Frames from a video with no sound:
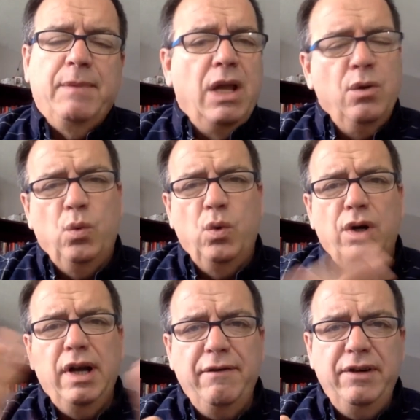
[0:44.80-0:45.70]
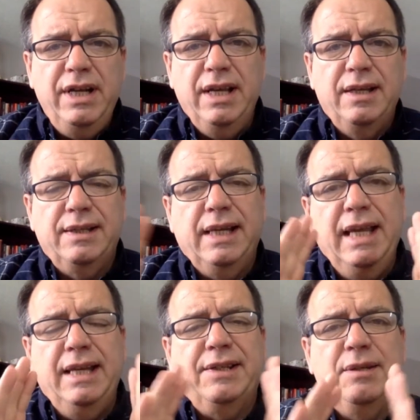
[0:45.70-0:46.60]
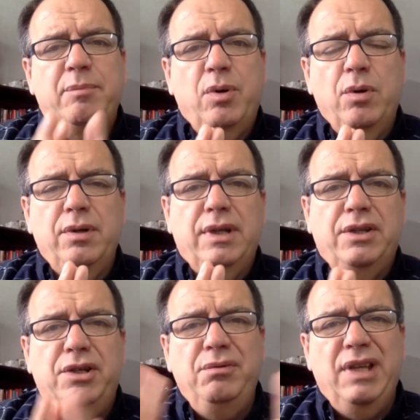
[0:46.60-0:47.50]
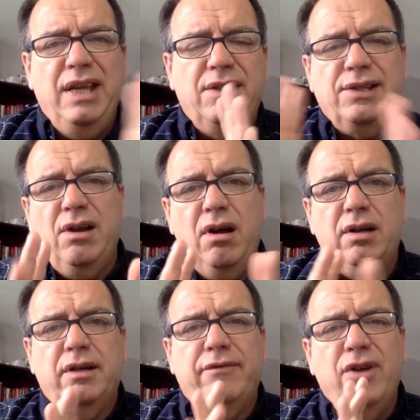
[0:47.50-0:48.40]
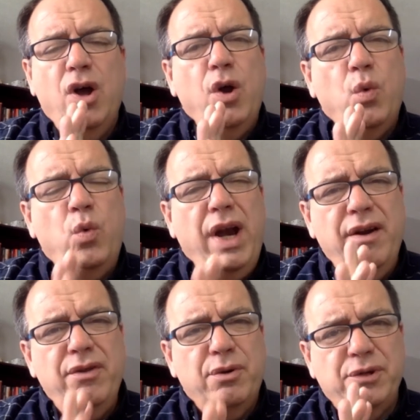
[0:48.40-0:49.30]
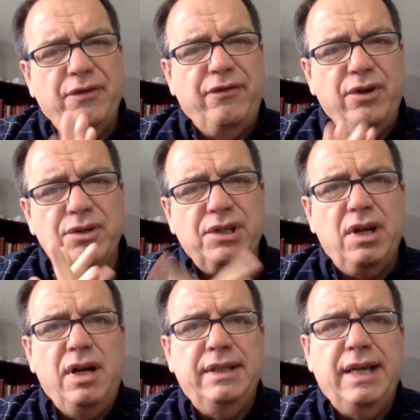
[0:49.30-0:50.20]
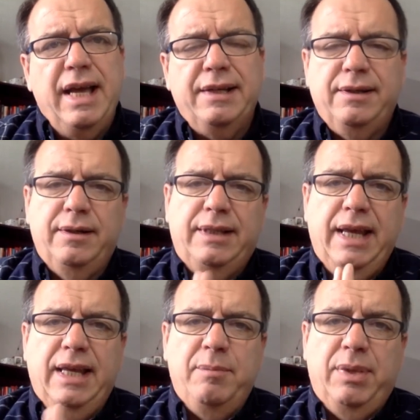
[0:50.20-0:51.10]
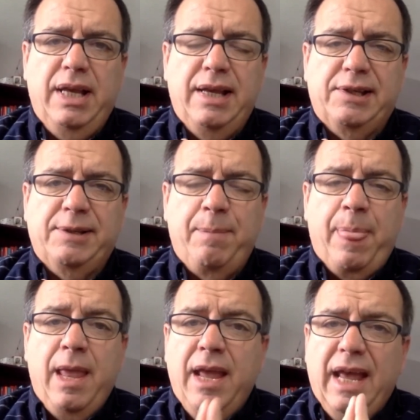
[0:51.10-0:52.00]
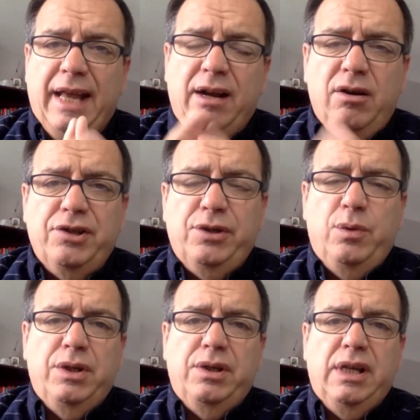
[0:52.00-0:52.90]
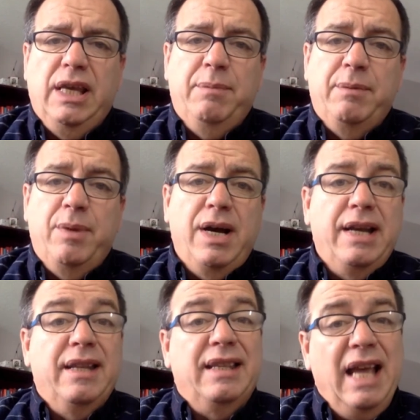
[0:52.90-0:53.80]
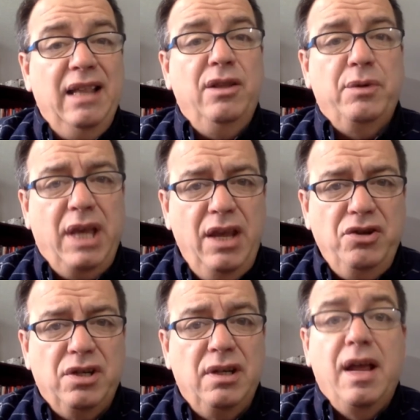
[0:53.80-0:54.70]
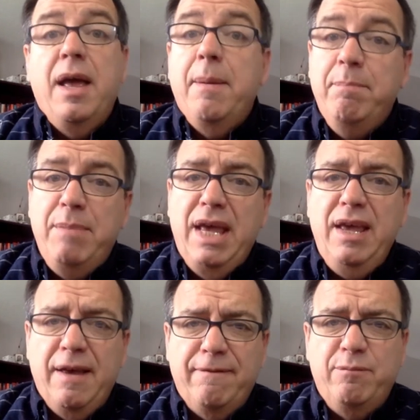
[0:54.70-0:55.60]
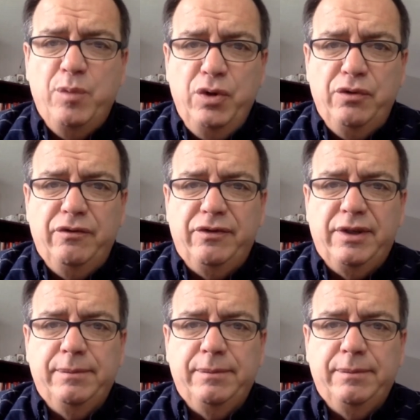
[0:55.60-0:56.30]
Wherever it is important that you take stock of where those first contacts are taking place. And I also want you to keep in mind that that location may have moved.